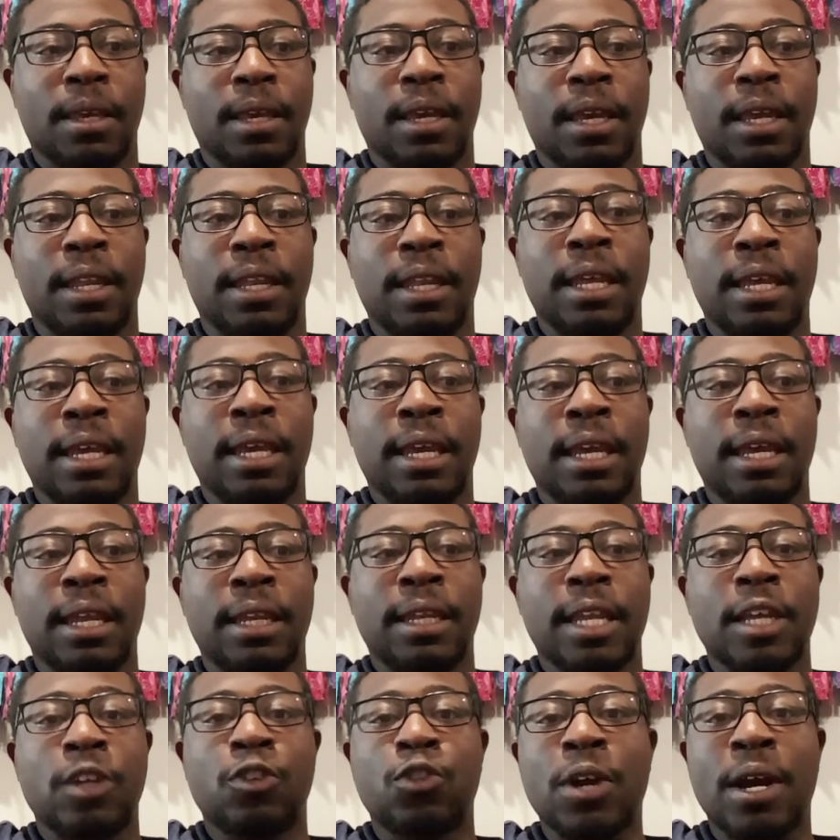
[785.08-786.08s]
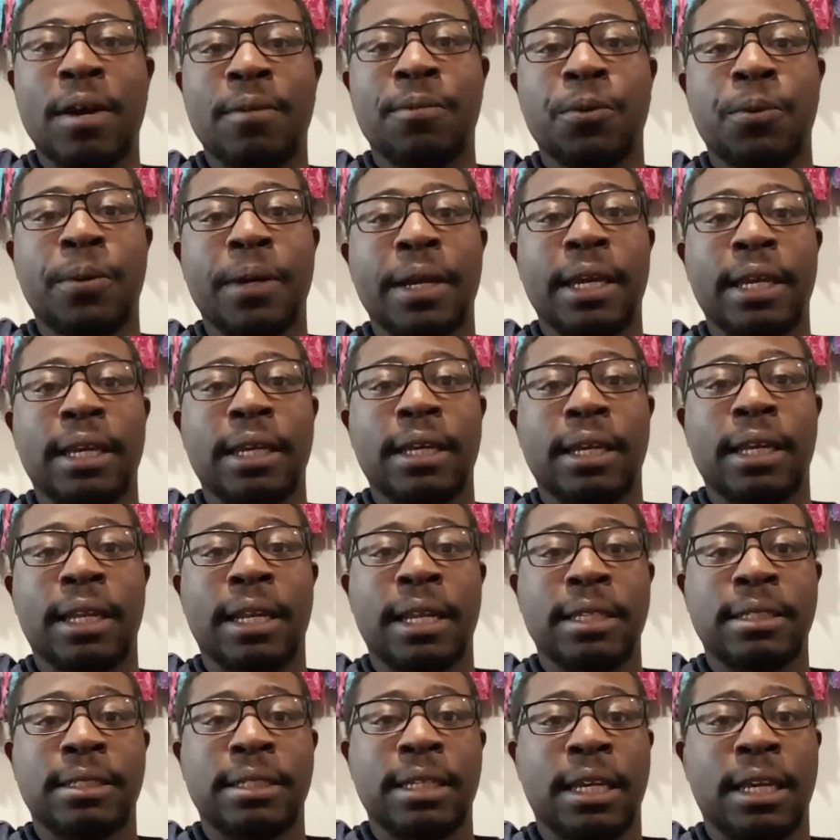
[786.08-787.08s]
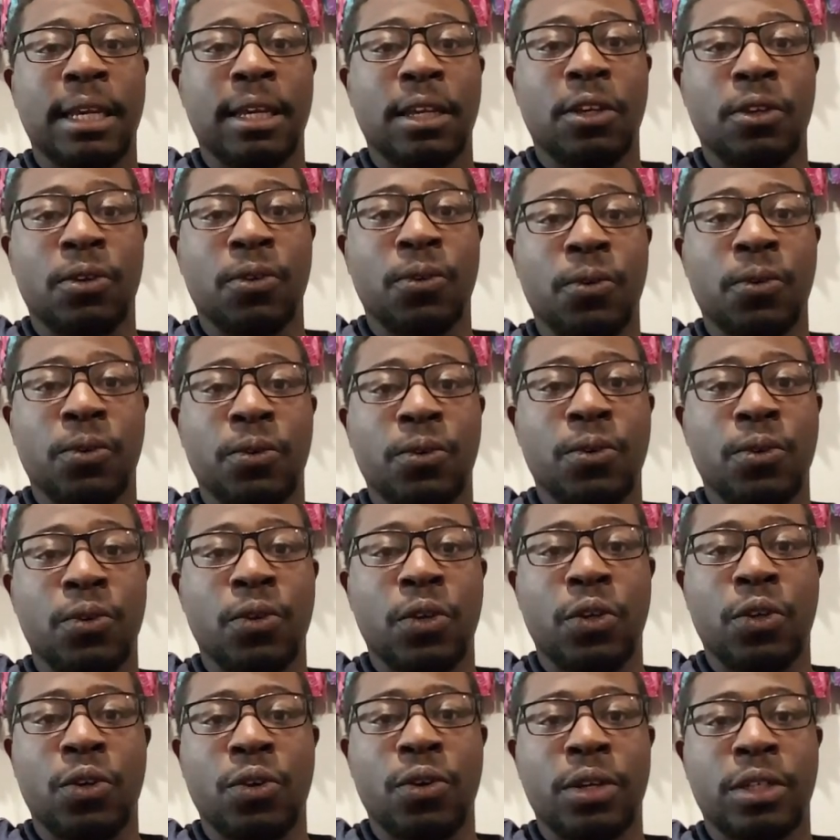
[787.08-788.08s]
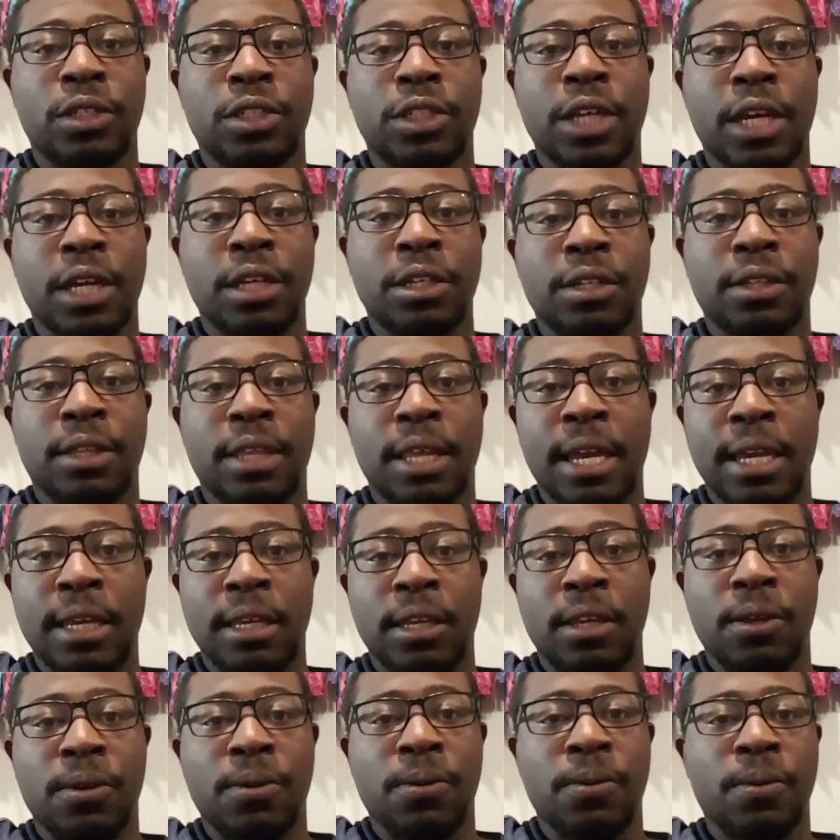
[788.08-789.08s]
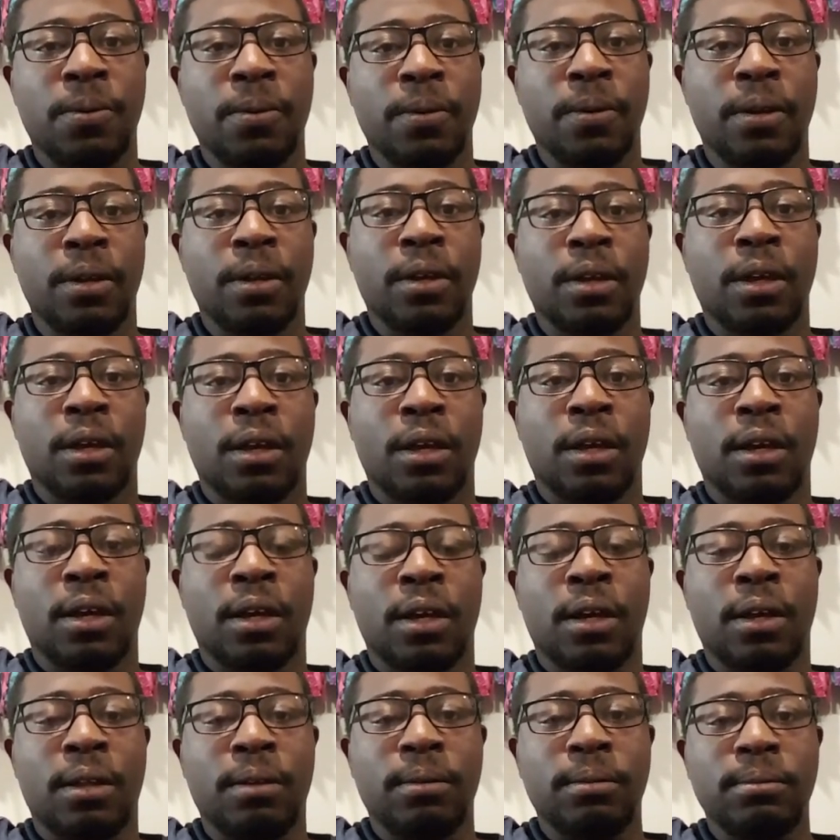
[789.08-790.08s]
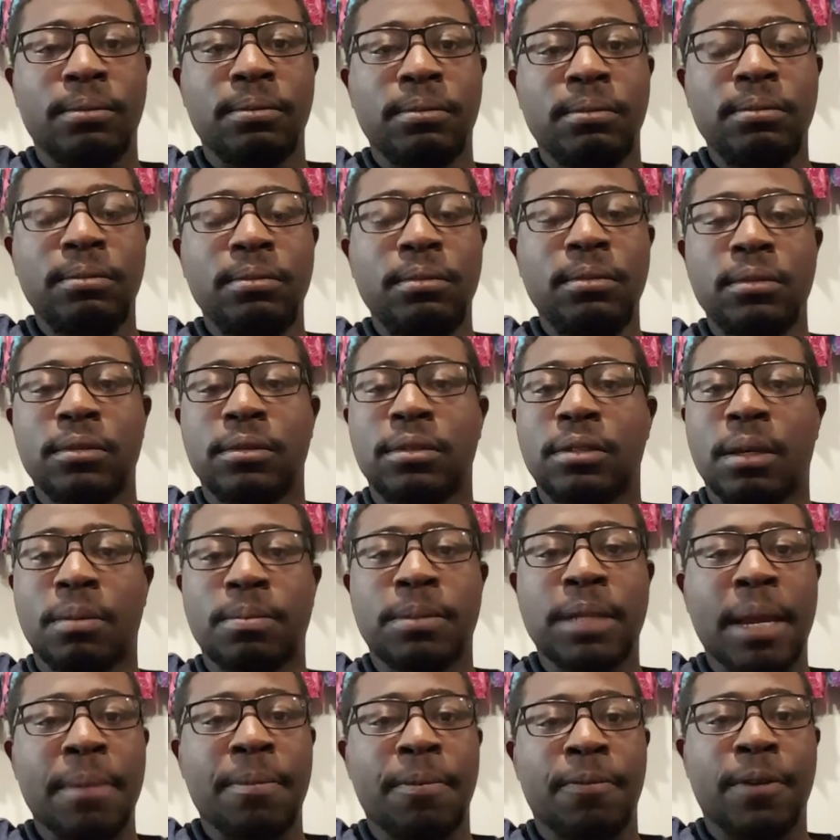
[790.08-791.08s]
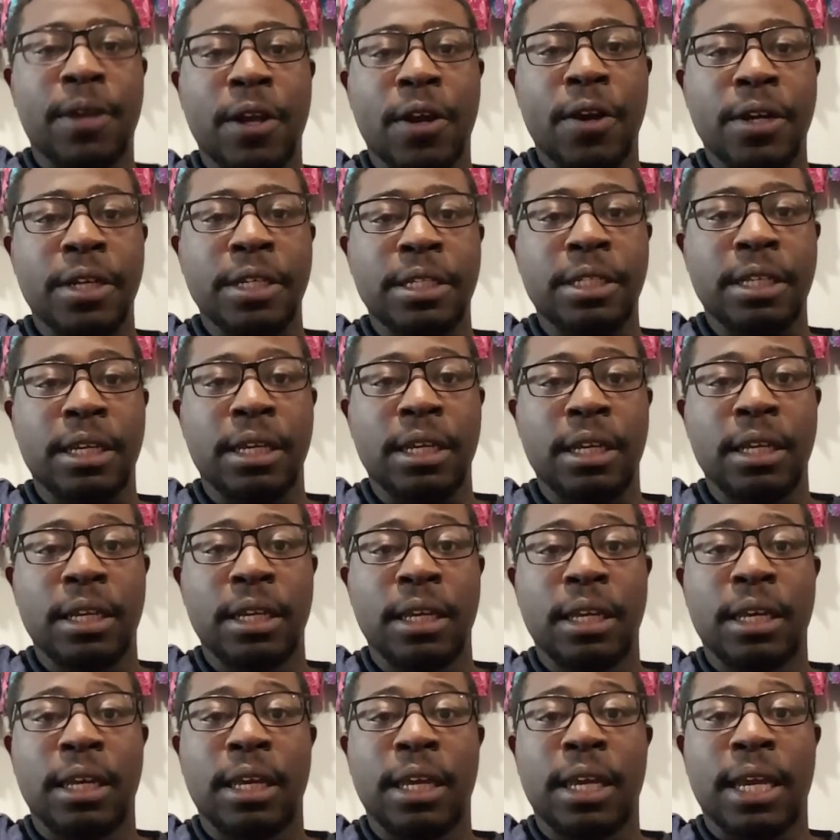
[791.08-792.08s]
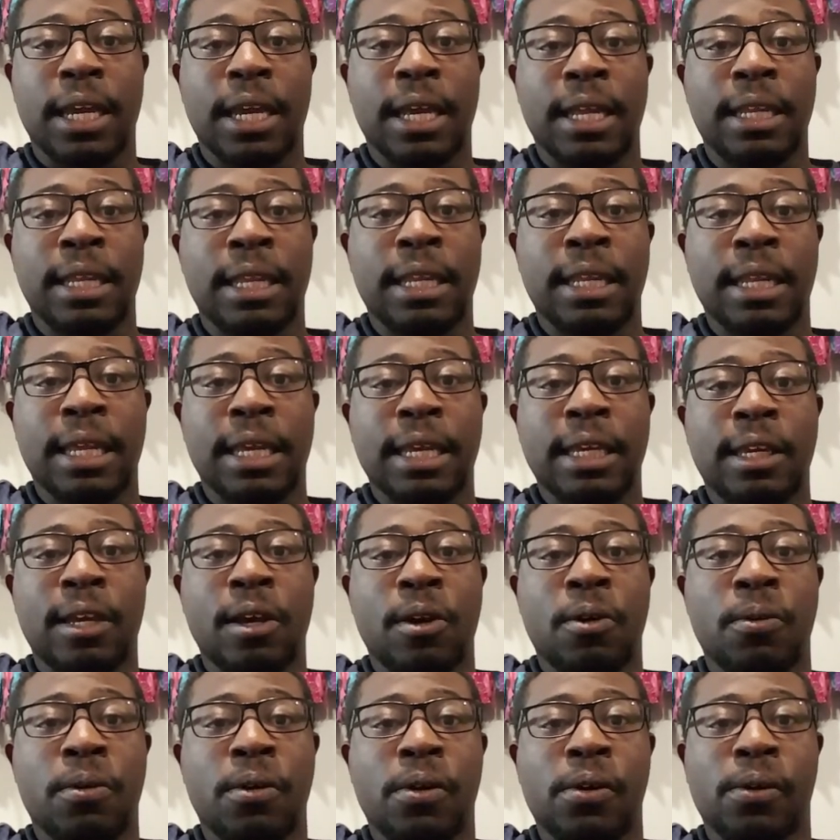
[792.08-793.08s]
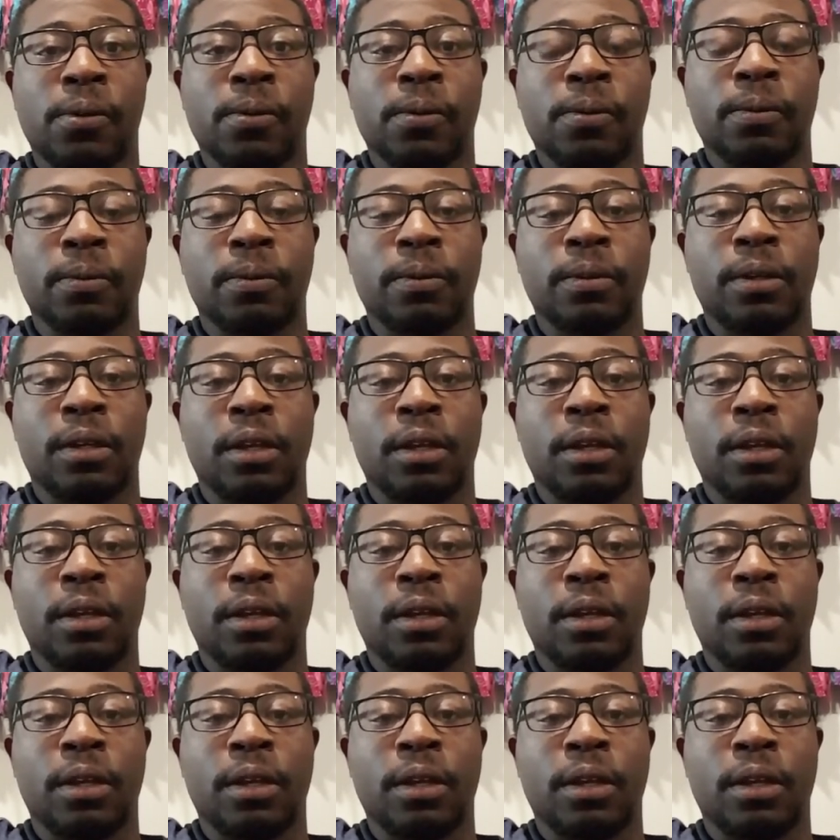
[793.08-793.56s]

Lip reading: And then they drive away, and that's it. You exchange a thank you, uh, some type of courtesy, and then they go on.